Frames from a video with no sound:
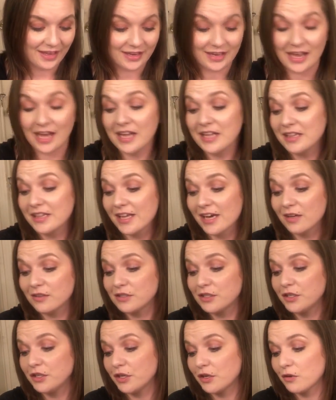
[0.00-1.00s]

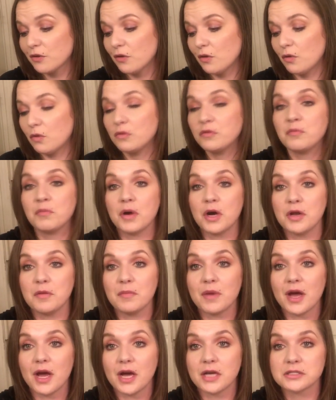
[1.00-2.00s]
9,000-year-old mud
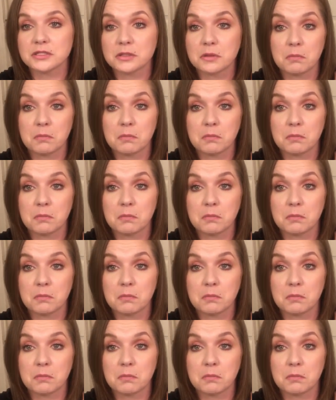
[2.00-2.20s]
mask.